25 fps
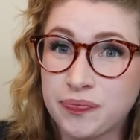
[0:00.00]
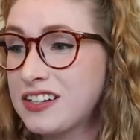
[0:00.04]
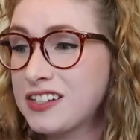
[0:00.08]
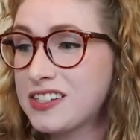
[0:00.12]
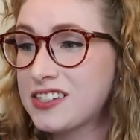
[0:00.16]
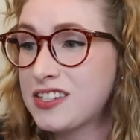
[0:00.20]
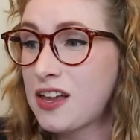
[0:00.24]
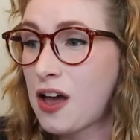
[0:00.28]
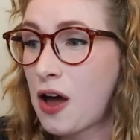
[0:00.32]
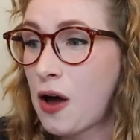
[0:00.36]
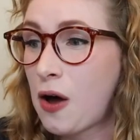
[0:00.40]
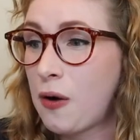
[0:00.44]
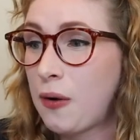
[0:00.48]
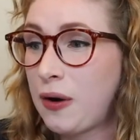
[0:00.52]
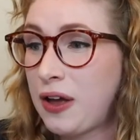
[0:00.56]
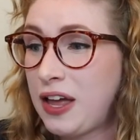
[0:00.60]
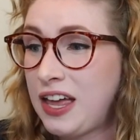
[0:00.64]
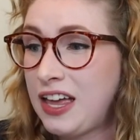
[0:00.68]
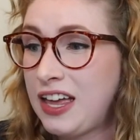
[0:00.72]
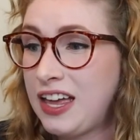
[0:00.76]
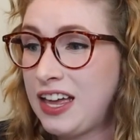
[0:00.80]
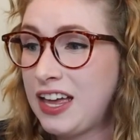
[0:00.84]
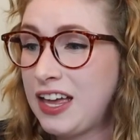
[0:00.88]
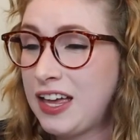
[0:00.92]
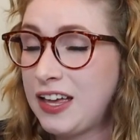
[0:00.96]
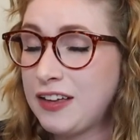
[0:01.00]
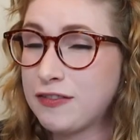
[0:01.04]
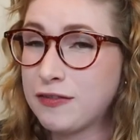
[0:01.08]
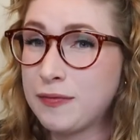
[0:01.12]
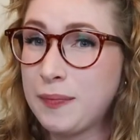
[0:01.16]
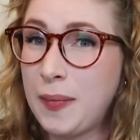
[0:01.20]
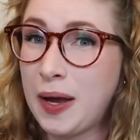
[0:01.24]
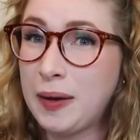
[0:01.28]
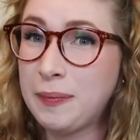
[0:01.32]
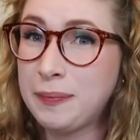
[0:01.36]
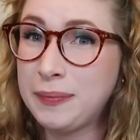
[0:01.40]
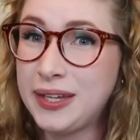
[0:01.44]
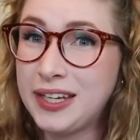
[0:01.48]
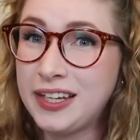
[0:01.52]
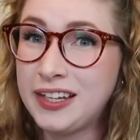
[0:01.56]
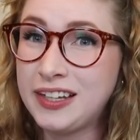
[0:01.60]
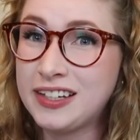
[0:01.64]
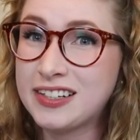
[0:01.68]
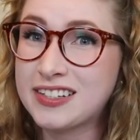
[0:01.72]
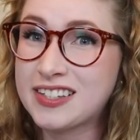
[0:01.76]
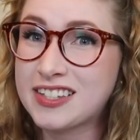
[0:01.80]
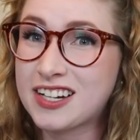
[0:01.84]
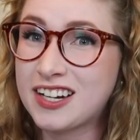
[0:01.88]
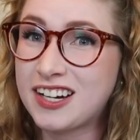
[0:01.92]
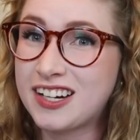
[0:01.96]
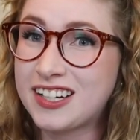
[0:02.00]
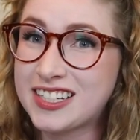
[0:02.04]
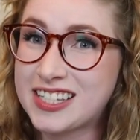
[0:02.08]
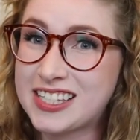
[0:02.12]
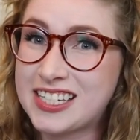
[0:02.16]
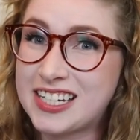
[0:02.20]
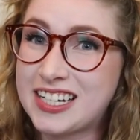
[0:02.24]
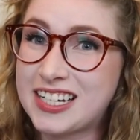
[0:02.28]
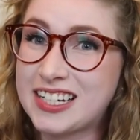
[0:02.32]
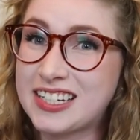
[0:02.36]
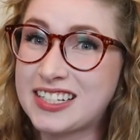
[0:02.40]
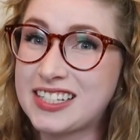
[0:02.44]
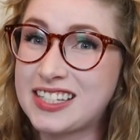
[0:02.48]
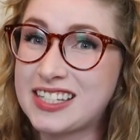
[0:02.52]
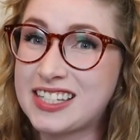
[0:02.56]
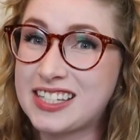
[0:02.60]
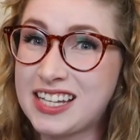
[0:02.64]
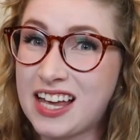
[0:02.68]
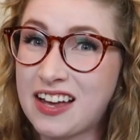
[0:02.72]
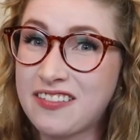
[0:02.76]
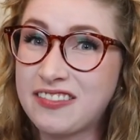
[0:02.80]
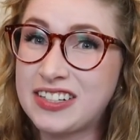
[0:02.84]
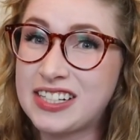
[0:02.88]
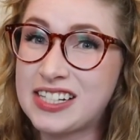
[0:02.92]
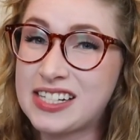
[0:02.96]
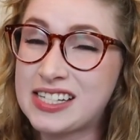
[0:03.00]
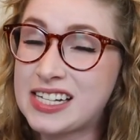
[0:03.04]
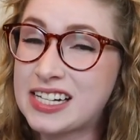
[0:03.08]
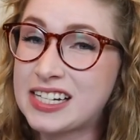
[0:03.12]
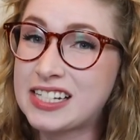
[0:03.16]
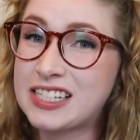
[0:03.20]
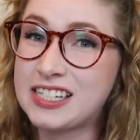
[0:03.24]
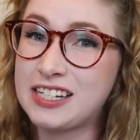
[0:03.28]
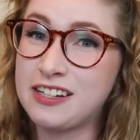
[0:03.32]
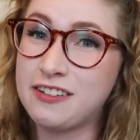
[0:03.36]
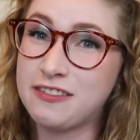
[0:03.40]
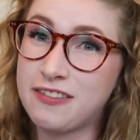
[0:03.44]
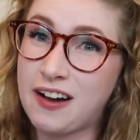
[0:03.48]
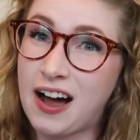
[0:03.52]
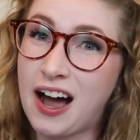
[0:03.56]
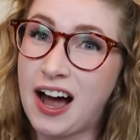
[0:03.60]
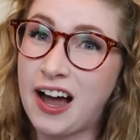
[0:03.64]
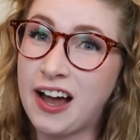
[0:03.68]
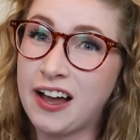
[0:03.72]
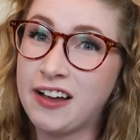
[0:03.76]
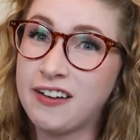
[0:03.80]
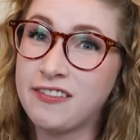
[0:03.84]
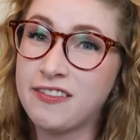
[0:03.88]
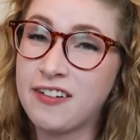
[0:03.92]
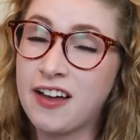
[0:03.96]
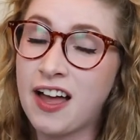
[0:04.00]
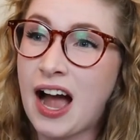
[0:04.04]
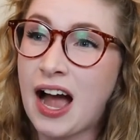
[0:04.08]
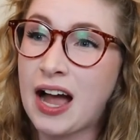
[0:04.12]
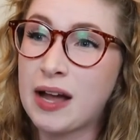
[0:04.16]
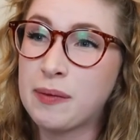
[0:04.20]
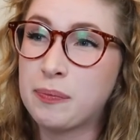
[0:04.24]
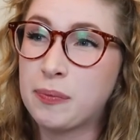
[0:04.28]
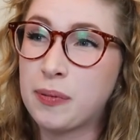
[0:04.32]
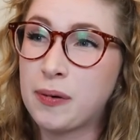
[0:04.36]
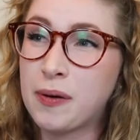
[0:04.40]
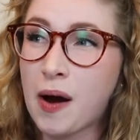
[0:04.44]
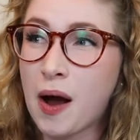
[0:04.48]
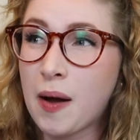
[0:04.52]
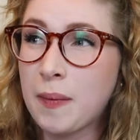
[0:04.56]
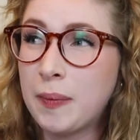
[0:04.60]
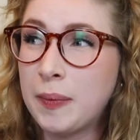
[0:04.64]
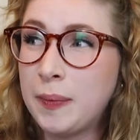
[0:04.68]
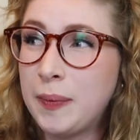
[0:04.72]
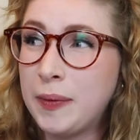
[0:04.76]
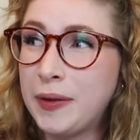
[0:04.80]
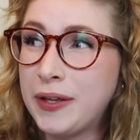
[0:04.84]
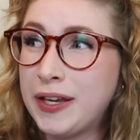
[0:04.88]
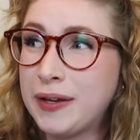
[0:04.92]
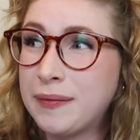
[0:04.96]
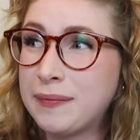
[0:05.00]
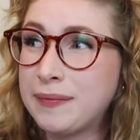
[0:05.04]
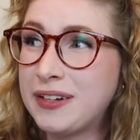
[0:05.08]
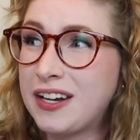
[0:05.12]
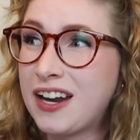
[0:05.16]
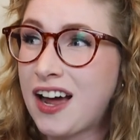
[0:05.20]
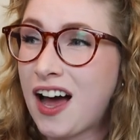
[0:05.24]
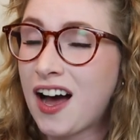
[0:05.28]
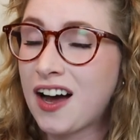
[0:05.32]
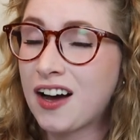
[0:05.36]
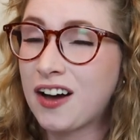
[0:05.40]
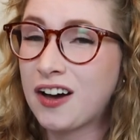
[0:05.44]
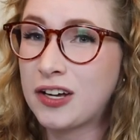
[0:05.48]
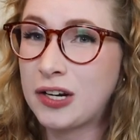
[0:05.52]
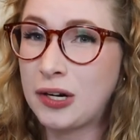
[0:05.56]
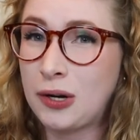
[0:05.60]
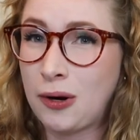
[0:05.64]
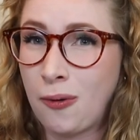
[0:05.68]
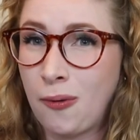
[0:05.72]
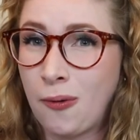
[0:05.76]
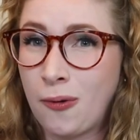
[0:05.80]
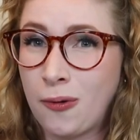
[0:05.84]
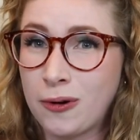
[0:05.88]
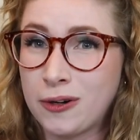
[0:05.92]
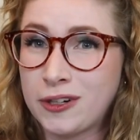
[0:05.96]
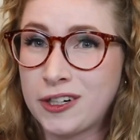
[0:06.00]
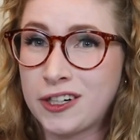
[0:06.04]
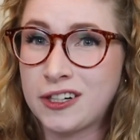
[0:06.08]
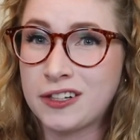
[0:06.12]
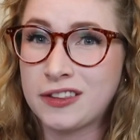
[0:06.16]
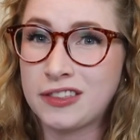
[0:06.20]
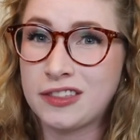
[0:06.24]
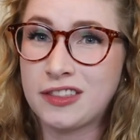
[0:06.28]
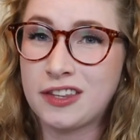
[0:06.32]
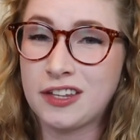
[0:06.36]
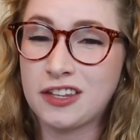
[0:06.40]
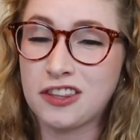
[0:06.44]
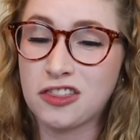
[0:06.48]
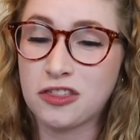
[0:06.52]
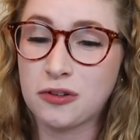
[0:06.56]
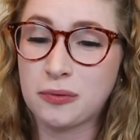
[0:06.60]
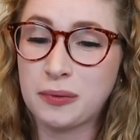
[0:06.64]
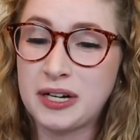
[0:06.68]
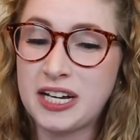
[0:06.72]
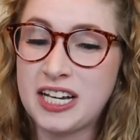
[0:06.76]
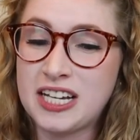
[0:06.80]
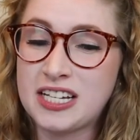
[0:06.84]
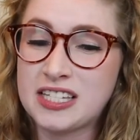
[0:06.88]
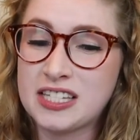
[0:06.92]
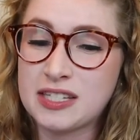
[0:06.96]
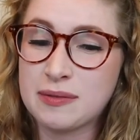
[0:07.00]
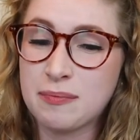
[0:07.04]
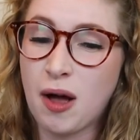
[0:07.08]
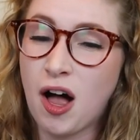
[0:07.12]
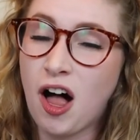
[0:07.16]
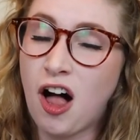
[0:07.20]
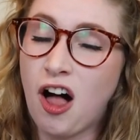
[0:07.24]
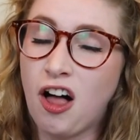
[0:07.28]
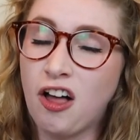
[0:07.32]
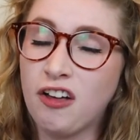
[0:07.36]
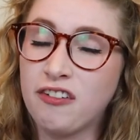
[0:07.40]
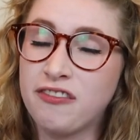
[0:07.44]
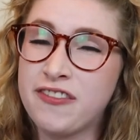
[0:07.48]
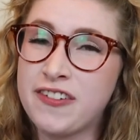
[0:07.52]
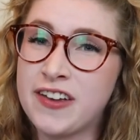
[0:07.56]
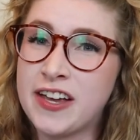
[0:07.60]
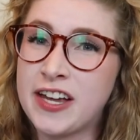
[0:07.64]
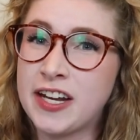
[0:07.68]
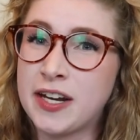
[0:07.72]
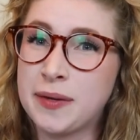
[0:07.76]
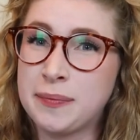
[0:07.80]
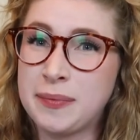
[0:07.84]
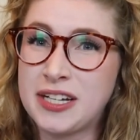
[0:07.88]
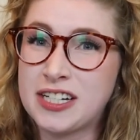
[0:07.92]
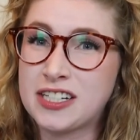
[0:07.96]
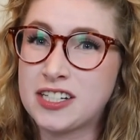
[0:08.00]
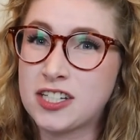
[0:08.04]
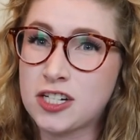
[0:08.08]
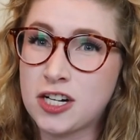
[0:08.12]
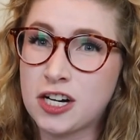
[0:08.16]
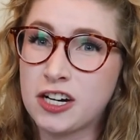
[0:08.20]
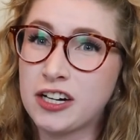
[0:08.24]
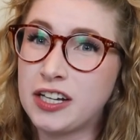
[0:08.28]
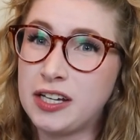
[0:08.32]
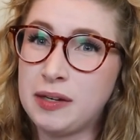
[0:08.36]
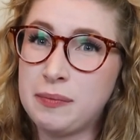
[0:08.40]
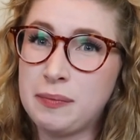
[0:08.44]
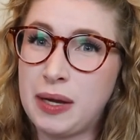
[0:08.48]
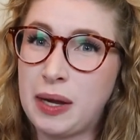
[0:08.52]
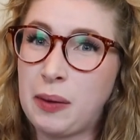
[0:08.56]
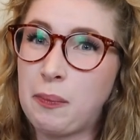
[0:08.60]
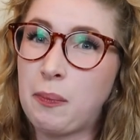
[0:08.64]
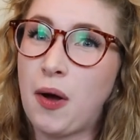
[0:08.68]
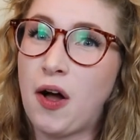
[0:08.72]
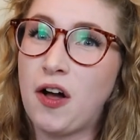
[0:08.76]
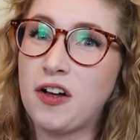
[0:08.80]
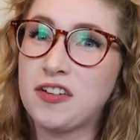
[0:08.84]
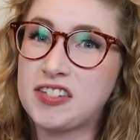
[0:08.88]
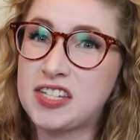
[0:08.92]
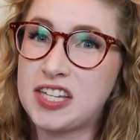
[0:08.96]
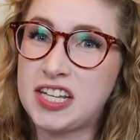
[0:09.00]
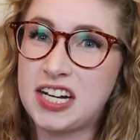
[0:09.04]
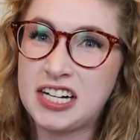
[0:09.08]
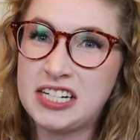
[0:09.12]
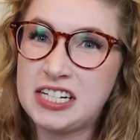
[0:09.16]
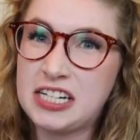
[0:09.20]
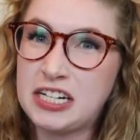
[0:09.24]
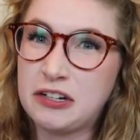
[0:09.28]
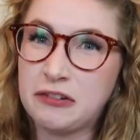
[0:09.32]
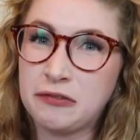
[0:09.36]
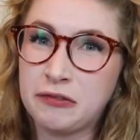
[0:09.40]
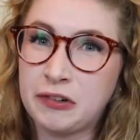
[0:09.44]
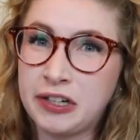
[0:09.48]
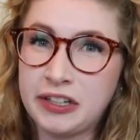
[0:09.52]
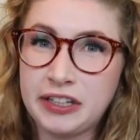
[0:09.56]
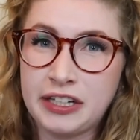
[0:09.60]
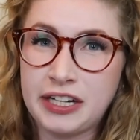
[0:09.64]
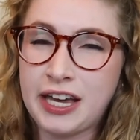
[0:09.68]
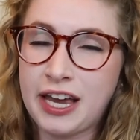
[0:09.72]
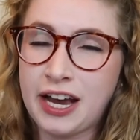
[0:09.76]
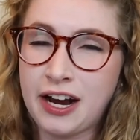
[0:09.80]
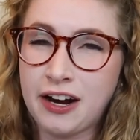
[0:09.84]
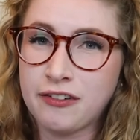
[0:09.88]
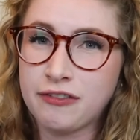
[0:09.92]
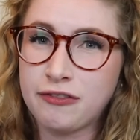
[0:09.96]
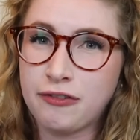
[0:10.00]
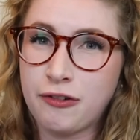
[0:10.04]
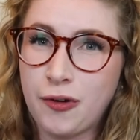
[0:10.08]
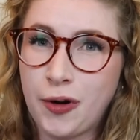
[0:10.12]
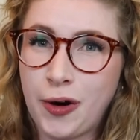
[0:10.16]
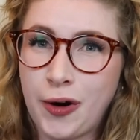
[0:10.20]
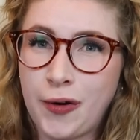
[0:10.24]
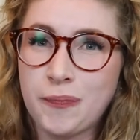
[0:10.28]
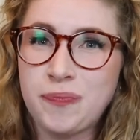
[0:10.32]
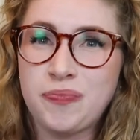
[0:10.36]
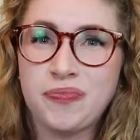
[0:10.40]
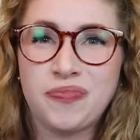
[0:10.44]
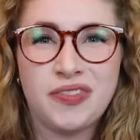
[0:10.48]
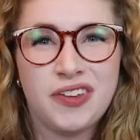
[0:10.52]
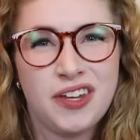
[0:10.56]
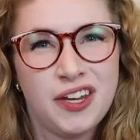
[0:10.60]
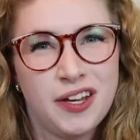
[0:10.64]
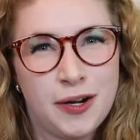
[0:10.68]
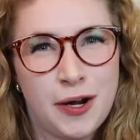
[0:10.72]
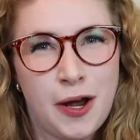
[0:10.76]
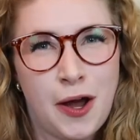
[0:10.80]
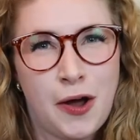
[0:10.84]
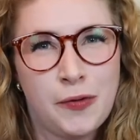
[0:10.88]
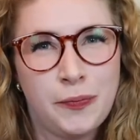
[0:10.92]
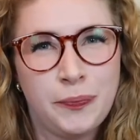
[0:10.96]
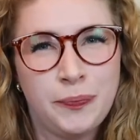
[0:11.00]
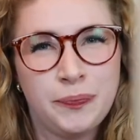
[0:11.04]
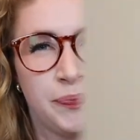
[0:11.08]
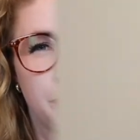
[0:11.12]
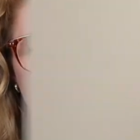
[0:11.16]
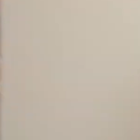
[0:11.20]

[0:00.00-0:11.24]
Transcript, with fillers: So if my meal is costing $7.65, I probably am not gonna order the three small Vietnamese turkey meatballs that I didn't really care for, you know?